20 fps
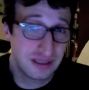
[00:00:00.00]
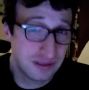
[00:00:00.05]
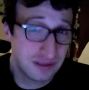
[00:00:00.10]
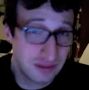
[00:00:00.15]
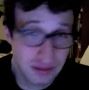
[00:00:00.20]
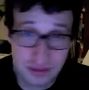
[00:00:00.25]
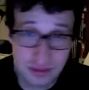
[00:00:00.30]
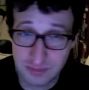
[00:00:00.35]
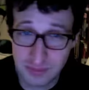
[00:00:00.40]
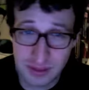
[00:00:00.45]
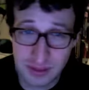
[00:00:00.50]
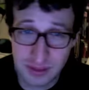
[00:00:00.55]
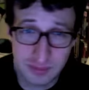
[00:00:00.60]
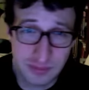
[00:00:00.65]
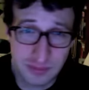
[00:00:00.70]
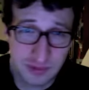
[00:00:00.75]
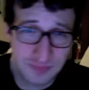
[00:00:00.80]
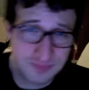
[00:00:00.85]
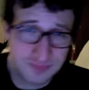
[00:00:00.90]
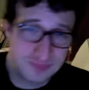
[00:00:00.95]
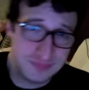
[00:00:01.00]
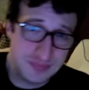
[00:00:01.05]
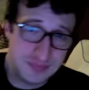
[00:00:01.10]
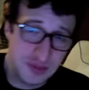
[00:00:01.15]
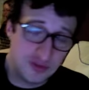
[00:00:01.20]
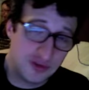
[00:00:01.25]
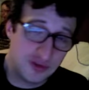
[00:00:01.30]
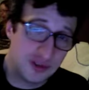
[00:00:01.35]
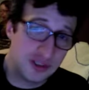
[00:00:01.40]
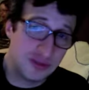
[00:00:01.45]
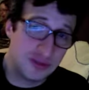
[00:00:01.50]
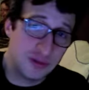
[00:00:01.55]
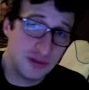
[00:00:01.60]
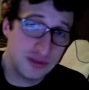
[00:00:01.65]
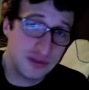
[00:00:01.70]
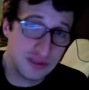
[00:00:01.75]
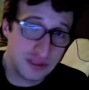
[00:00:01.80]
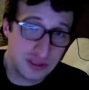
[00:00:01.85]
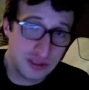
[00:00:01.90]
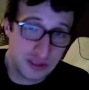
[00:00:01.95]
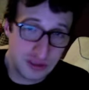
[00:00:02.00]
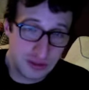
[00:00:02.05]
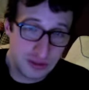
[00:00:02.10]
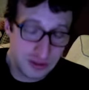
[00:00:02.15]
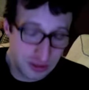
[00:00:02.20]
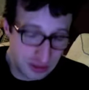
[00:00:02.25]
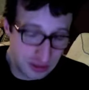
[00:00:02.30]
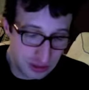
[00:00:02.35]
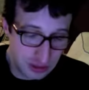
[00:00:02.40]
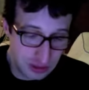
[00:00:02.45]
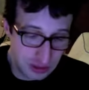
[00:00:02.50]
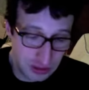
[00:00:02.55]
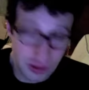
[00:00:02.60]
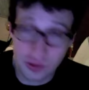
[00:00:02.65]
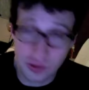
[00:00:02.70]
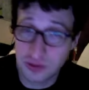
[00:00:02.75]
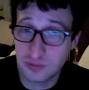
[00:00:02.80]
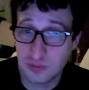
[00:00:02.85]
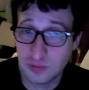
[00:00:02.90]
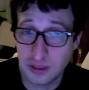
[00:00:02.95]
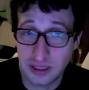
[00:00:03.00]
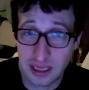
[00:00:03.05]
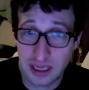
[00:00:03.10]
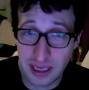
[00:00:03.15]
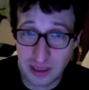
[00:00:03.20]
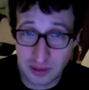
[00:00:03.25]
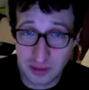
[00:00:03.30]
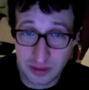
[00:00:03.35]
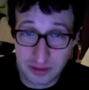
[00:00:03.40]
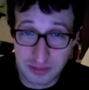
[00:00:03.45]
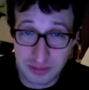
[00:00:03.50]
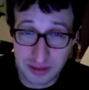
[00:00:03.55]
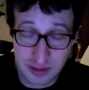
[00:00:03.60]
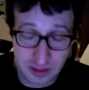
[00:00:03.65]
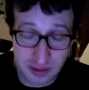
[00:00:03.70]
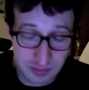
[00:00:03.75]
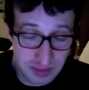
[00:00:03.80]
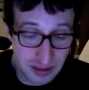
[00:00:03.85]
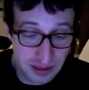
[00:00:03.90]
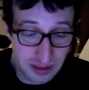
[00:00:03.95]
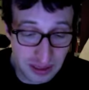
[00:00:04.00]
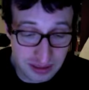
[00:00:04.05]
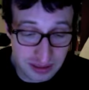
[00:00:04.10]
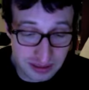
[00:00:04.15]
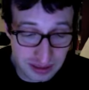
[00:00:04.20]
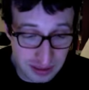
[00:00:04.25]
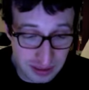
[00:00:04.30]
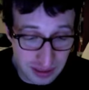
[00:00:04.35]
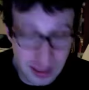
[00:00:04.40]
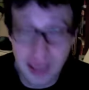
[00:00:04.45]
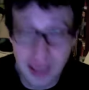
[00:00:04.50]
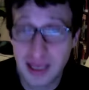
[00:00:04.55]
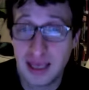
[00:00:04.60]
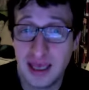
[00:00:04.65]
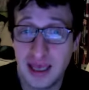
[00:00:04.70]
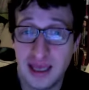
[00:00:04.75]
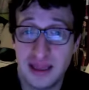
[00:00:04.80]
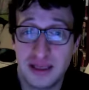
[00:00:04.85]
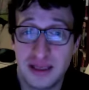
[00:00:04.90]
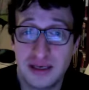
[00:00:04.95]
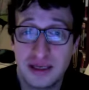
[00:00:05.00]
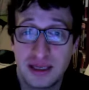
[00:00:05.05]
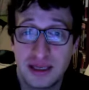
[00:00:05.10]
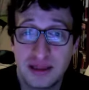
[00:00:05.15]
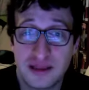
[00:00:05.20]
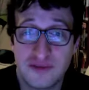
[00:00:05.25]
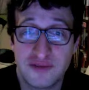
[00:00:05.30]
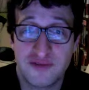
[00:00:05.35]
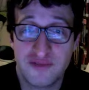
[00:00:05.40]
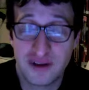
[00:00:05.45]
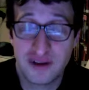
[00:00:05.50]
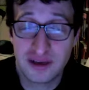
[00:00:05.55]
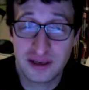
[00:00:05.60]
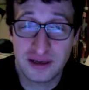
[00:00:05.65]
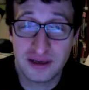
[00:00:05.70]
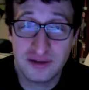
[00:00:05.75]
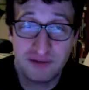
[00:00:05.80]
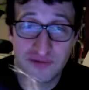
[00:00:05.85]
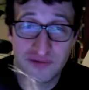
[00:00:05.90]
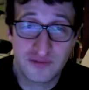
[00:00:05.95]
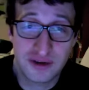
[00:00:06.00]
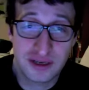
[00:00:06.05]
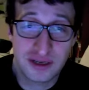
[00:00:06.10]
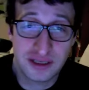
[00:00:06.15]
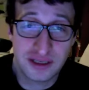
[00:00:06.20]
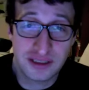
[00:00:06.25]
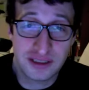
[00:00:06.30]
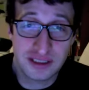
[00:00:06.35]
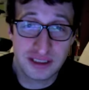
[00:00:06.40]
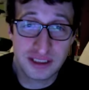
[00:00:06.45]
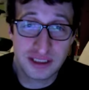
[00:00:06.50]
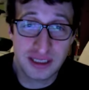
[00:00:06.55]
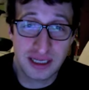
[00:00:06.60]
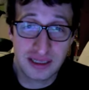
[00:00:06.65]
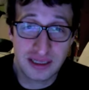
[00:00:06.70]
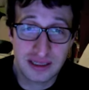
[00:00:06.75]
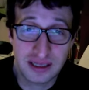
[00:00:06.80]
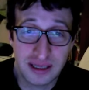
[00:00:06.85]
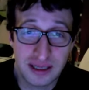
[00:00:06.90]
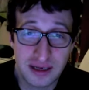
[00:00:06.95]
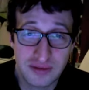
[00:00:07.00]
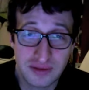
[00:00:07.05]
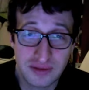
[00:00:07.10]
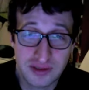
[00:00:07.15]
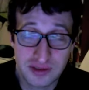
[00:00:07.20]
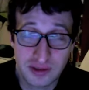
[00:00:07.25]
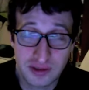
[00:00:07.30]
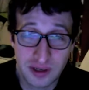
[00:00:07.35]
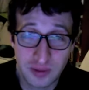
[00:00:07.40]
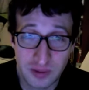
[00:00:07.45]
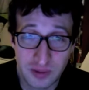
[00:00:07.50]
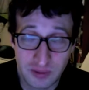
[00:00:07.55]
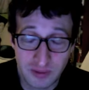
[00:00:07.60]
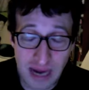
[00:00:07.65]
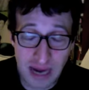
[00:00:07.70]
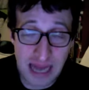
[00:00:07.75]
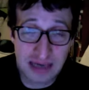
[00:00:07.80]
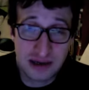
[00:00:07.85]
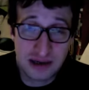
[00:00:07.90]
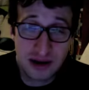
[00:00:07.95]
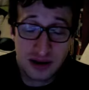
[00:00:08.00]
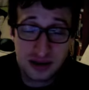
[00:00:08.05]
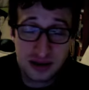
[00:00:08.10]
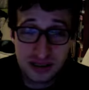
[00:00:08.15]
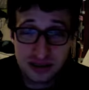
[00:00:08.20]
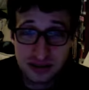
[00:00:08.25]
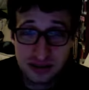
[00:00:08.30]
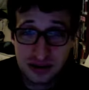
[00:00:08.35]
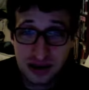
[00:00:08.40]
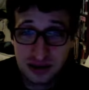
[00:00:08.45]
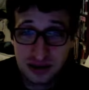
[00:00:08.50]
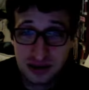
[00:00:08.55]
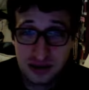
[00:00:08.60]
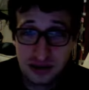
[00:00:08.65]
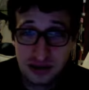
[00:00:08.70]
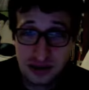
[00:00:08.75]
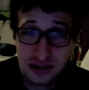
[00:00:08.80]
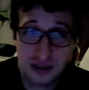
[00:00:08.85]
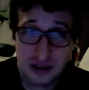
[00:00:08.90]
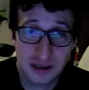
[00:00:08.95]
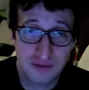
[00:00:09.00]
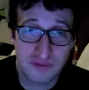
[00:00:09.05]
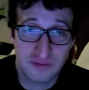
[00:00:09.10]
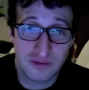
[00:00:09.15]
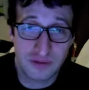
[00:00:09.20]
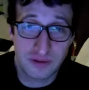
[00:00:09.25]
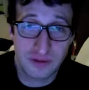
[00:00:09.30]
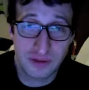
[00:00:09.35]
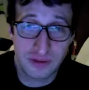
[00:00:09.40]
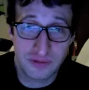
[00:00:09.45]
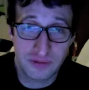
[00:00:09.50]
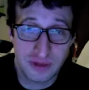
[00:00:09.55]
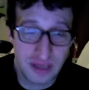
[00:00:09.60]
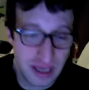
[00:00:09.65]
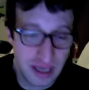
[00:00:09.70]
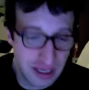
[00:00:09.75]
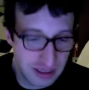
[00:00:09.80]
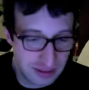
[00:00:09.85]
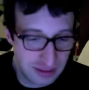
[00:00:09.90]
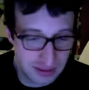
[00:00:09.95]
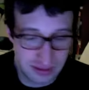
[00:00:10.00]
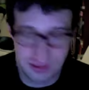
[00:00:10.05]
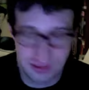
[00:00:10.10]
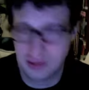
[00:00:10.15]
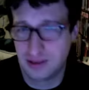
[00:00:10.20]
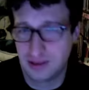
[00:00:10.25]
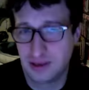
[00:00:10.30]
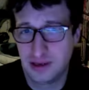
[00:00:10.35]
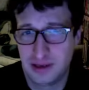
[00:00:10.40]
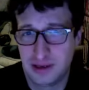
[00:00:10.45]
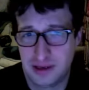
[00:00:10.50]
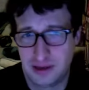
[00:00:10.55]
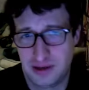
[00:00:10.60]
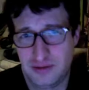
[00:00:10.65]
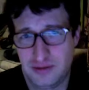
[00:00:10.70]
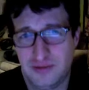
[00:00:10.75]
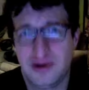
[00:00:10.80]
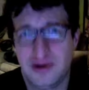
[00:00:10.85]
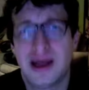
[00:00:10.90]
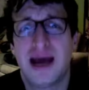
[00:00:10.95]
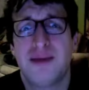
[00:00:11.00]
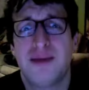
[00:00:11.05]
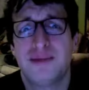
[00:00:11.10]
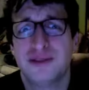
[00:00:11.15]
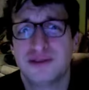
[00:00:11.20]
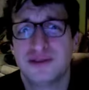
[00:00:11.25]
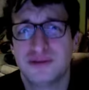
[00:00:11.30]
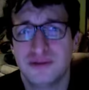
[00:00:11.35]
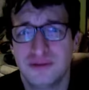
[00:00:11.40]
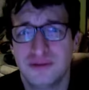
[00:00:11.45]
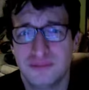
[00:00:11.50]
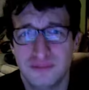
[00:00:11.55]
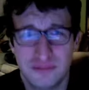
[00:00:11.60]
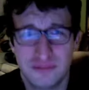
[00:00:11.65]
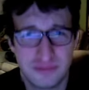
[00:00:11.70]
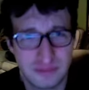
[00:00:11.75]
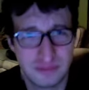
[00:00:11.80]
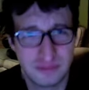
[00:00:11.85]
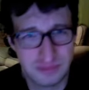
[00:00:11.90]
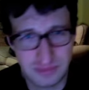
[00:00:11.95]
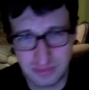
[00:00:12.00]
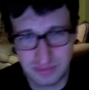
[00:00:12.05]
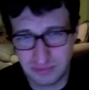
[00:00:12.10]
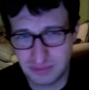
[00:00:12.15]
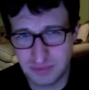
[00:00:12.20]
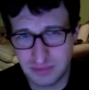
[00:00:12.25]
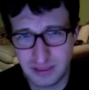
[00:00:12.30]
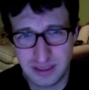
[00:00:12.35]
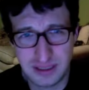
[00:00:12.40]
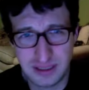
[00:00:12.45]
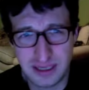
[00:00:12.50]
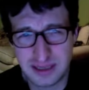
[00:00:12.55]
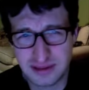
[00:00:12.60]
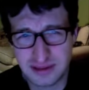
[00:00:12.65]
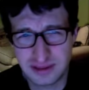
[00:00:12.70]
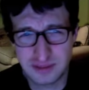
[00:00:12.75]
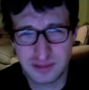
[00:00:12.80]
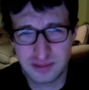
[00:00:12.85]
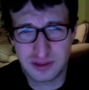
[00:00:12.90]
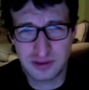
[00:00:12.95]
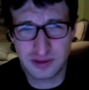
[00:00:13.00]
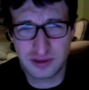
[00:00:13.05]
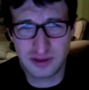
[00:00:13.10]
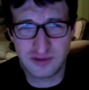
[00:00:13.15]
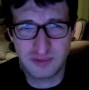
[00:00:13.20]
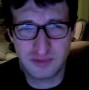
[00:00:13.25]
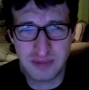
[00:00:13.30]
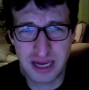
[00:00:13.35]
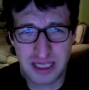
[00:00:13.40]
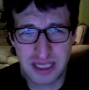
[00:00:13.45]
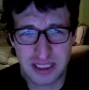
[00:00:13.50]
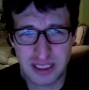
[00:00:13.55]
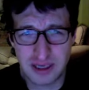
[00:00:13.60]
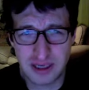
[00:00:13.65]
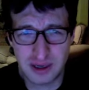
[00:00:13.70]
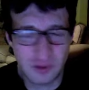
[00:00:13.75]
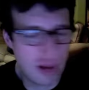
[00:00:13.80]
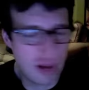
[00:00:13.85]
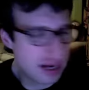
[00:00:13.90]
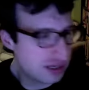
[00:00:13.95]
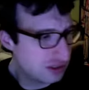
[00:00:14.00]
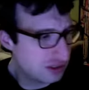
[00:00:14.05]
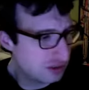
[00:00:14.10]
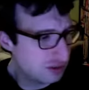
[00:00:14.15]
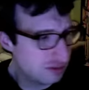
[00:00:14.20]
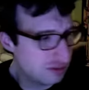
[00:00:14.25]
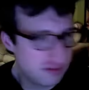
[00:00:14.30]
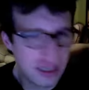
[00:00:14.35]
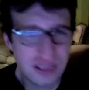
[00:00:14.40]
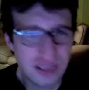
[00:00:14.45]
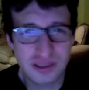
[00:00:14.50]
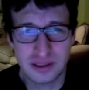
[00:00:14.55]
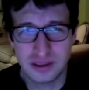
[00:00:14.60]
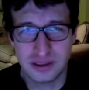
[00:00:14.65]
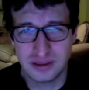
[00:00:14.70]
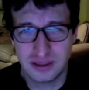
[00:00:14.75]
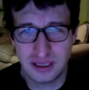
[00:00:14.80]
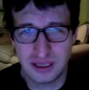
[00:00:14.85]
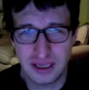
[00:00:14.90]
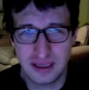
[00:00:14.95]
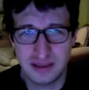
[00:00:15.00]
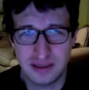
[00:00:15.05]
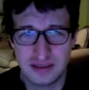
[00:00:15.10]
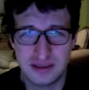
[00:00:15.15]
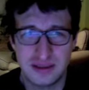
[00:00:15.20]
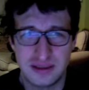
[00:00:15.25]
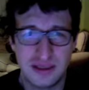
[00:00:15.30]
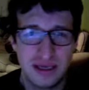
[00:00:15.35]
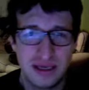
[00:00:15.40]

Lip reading: killed some people before she wrote this issue, because she knows how homicidal maniacs think. And then you get the fucking funniest shit at the end of the story when Ragdoll gets locked in a trunk for 3 days. What happens to him? He gets some sort of imaginary wackadoo adventure, and it's in the